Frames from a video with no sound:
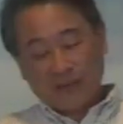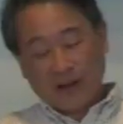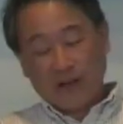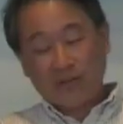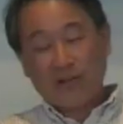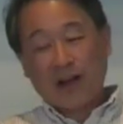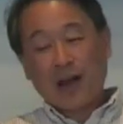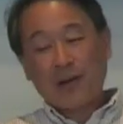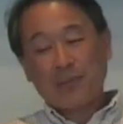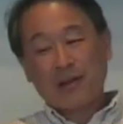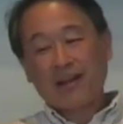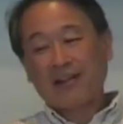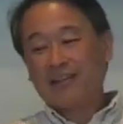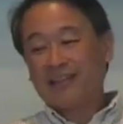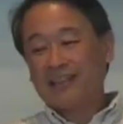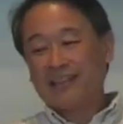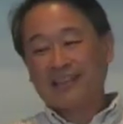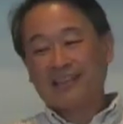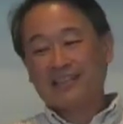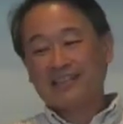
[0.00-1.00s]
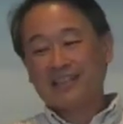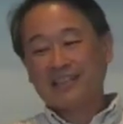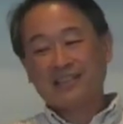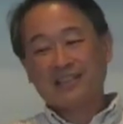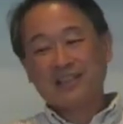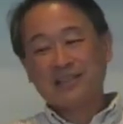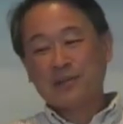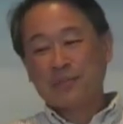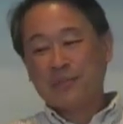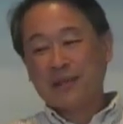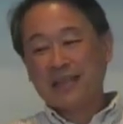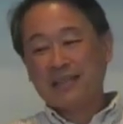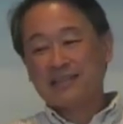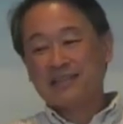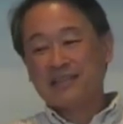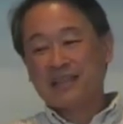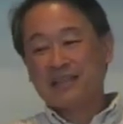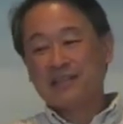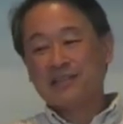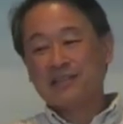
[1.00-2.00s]
Environmentally, it just doesn't make
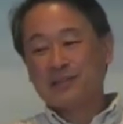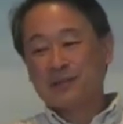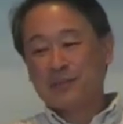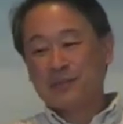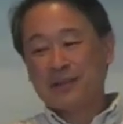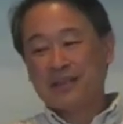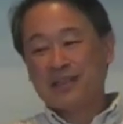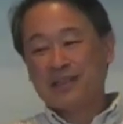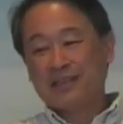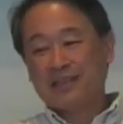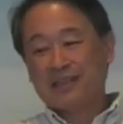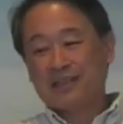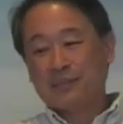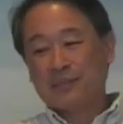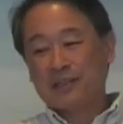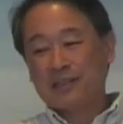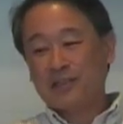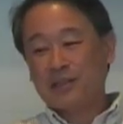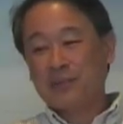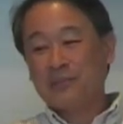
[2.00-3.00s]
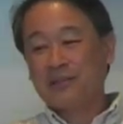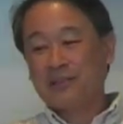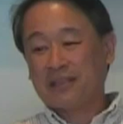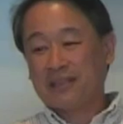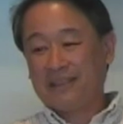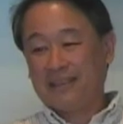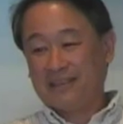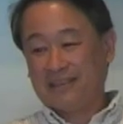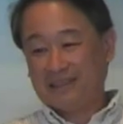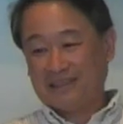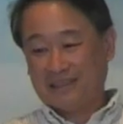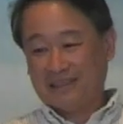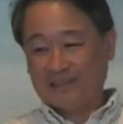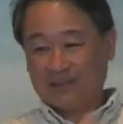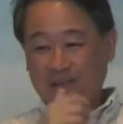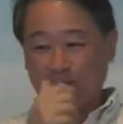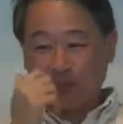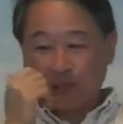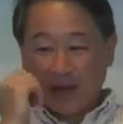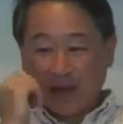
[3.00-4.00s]
sense to me to be shipping it
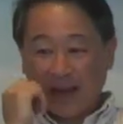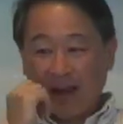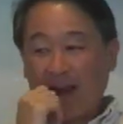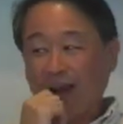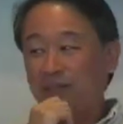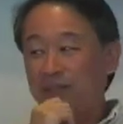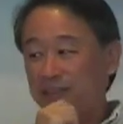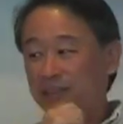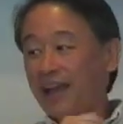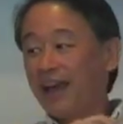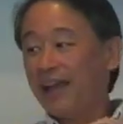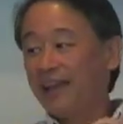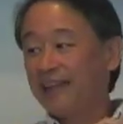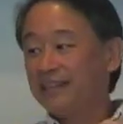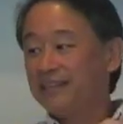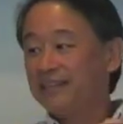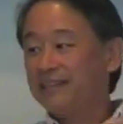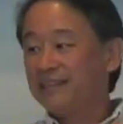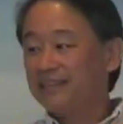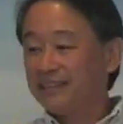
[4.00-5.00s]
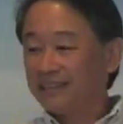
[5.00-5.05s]
way off-site